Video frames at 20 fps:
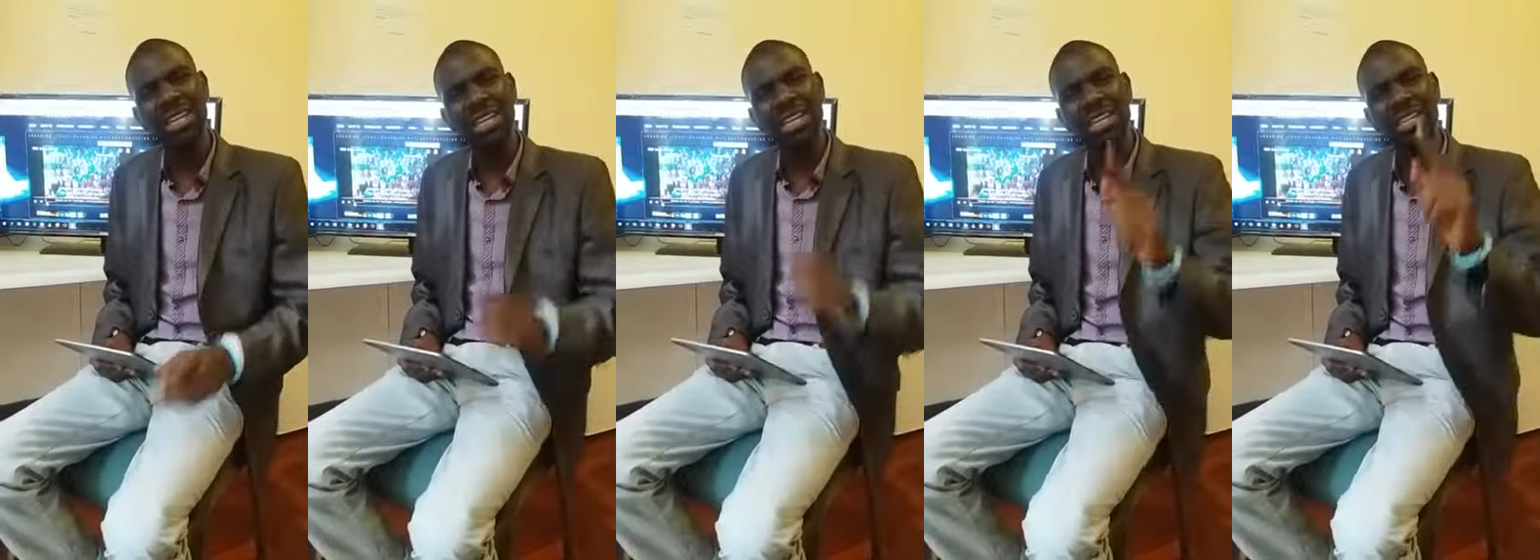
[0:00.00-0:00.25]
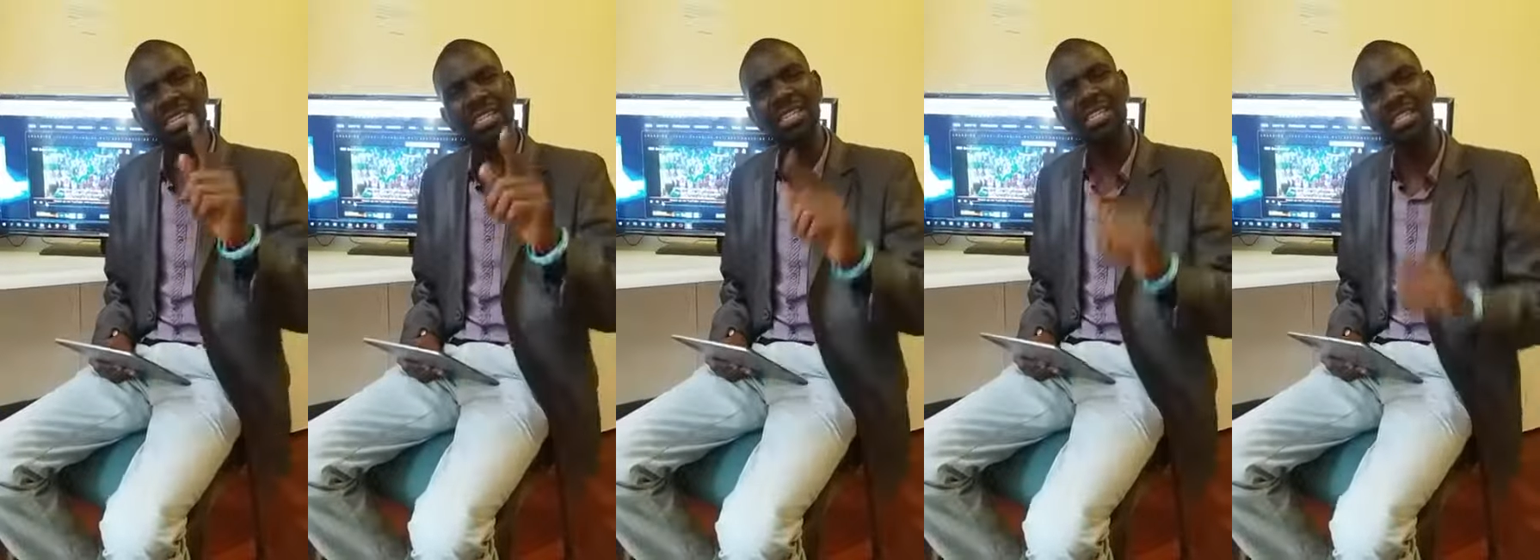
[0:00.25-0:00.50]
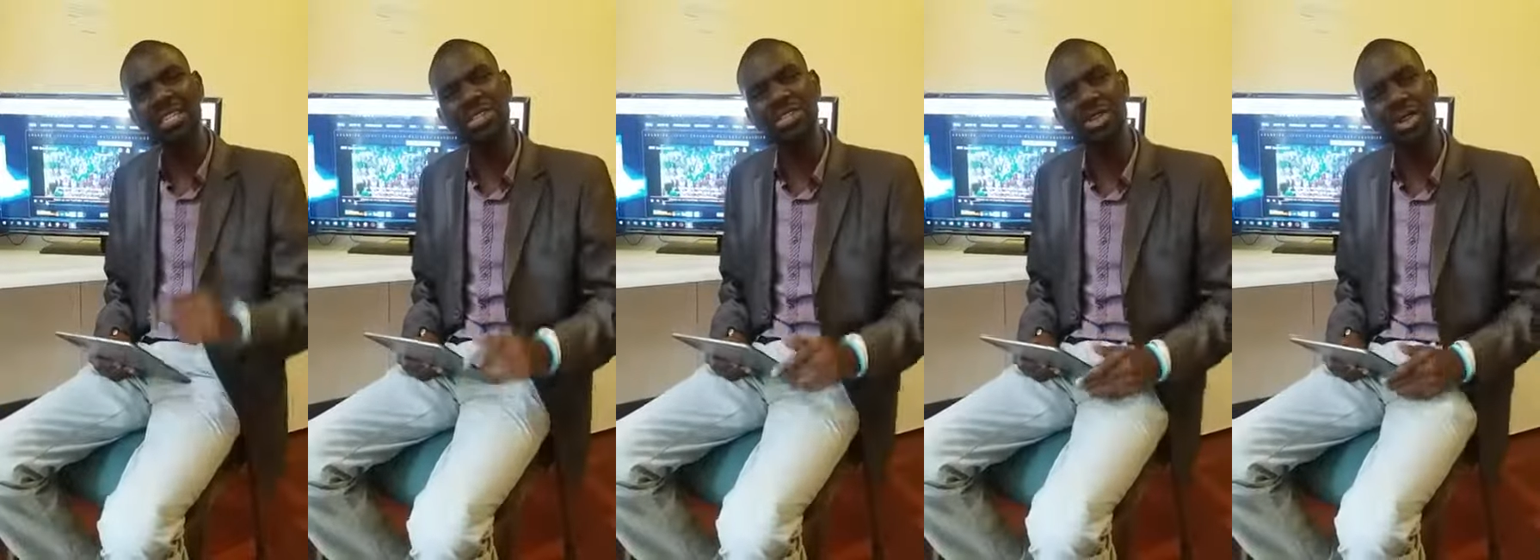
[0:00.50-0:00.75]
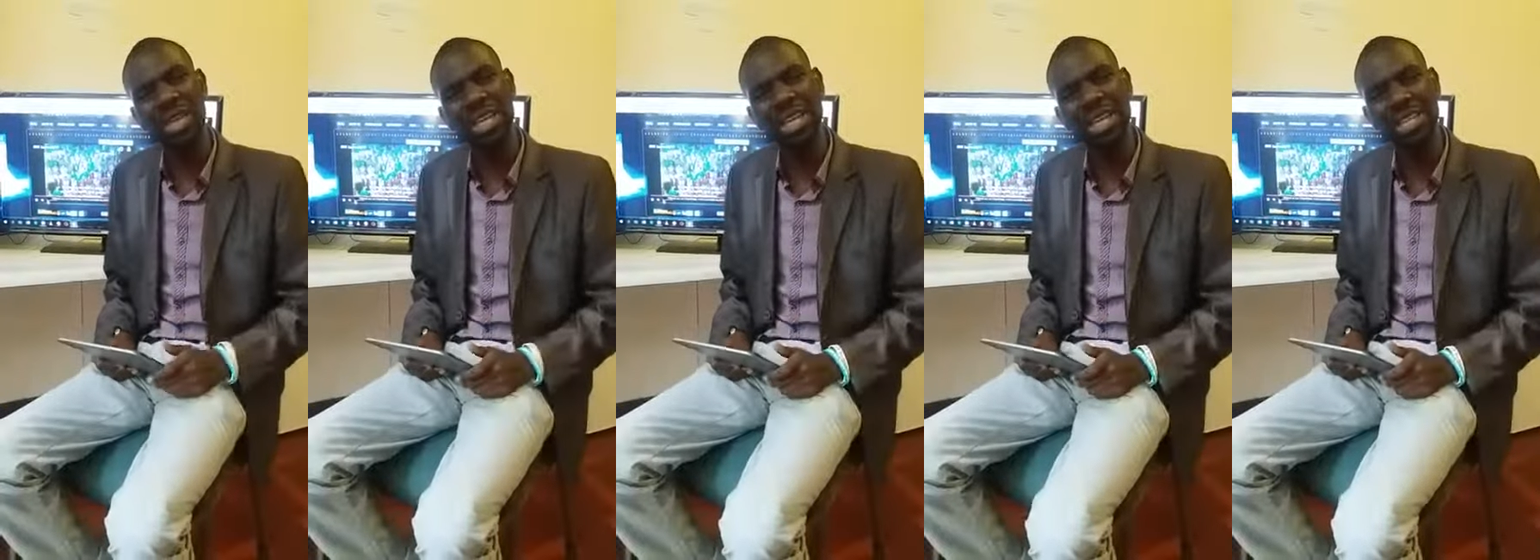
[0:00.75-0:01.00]
Is it
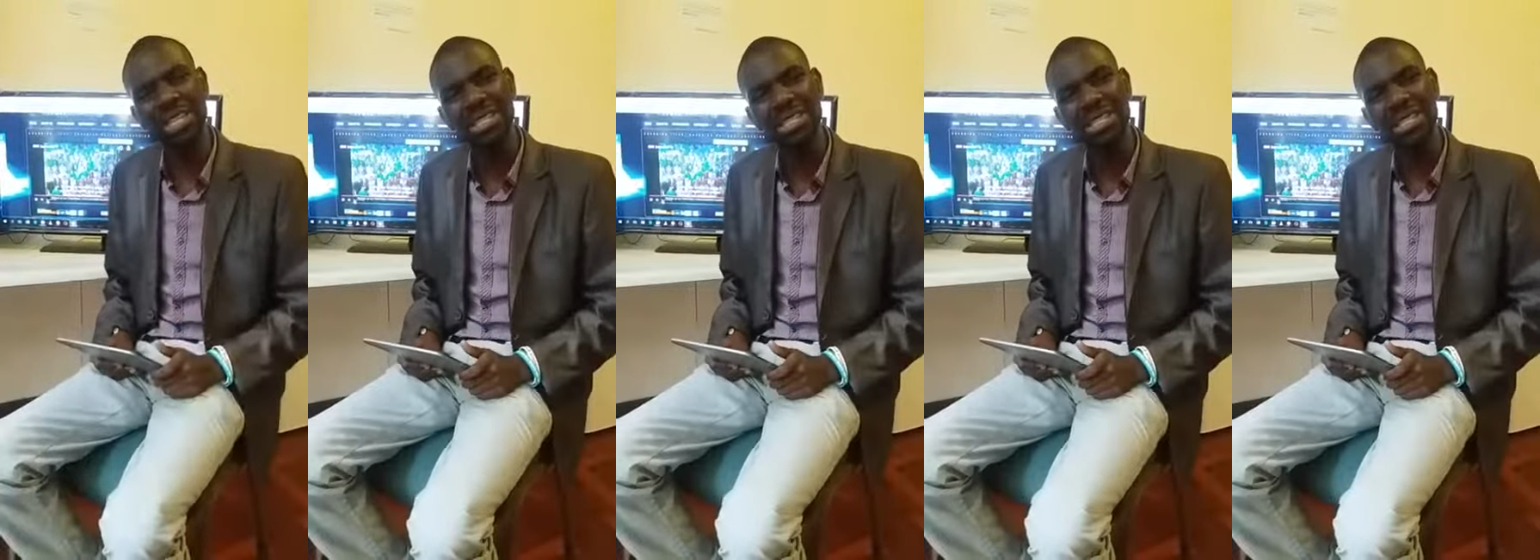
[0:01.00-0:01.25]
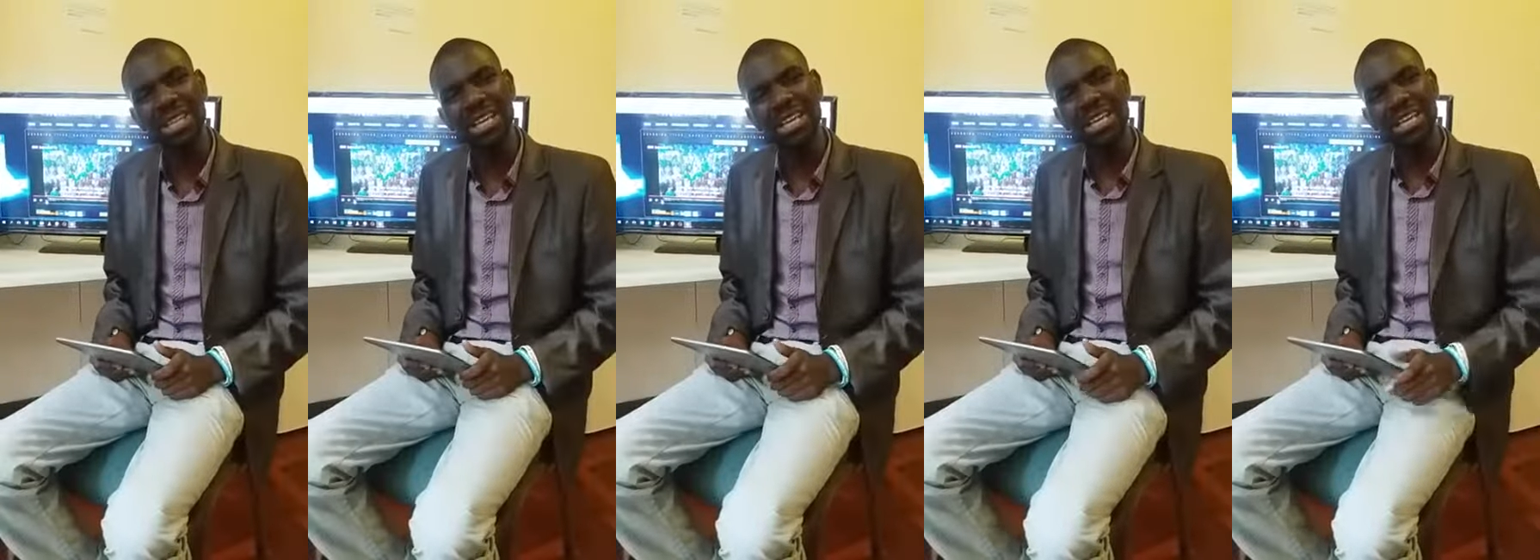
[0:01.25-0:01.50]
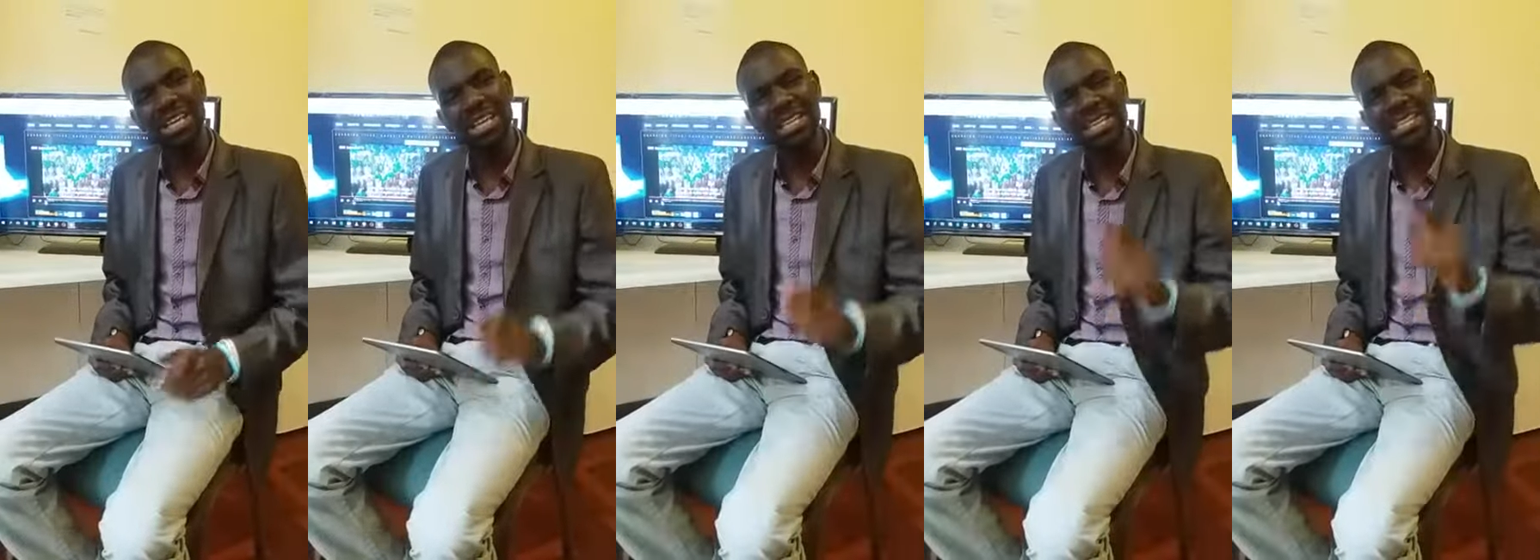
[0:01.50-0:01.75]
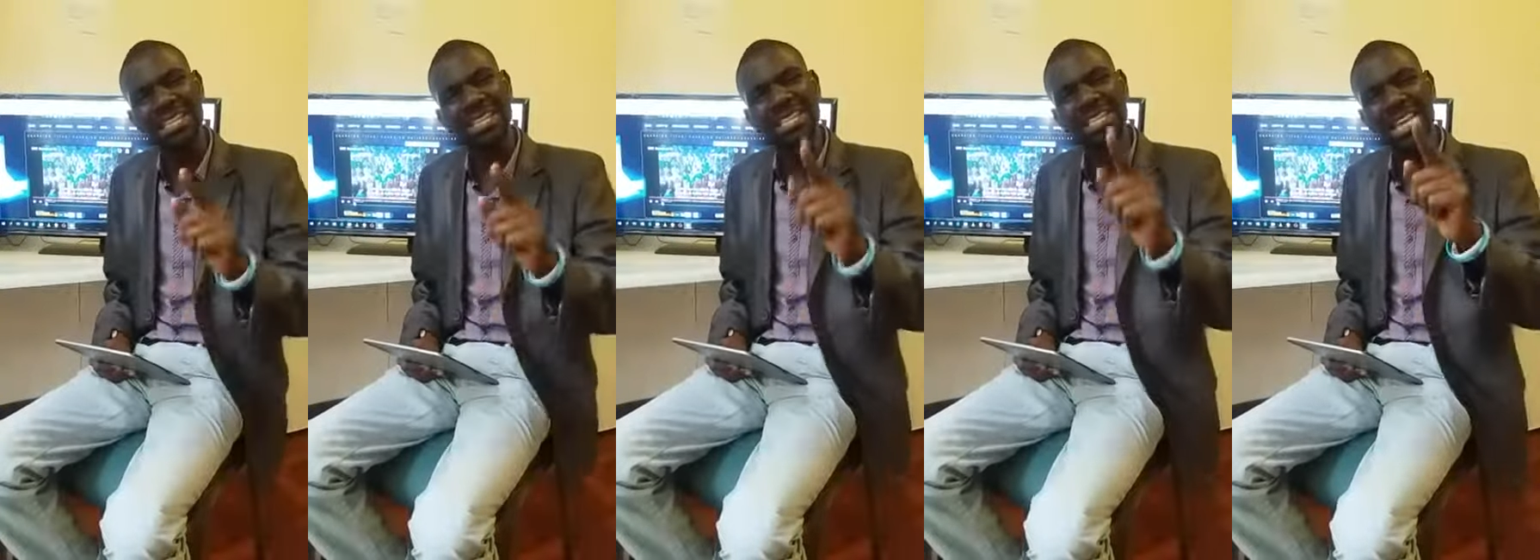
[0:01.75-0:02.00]
your kids?
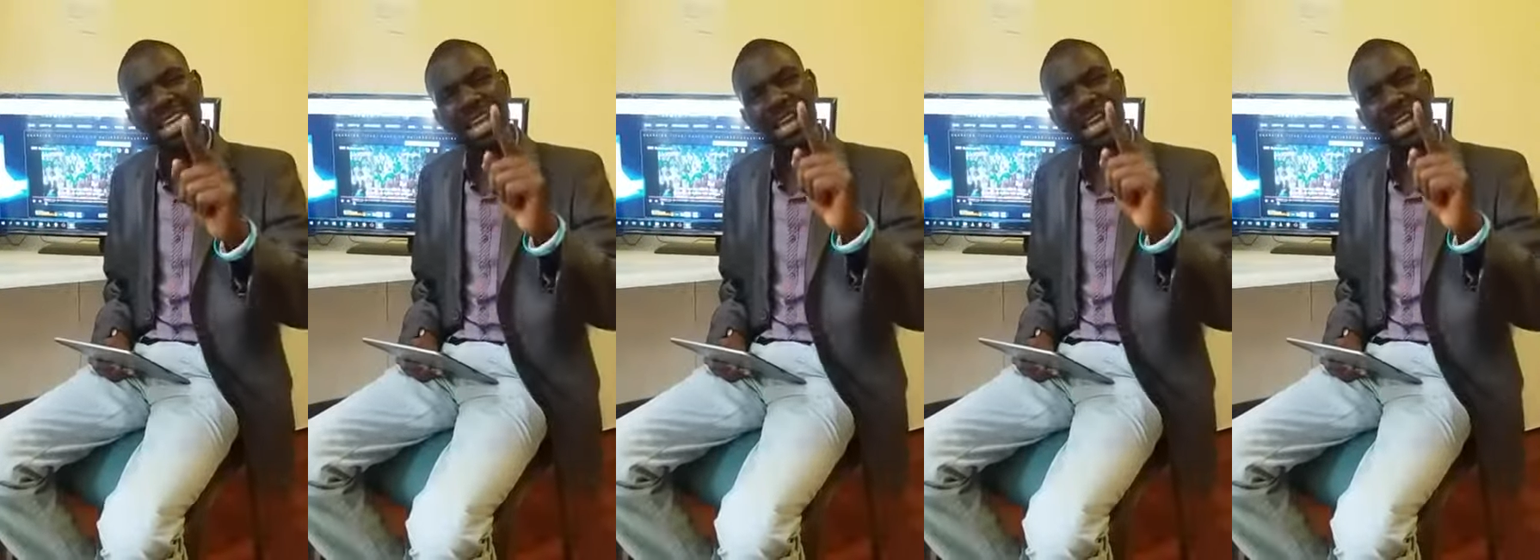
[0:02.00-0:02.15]
Is it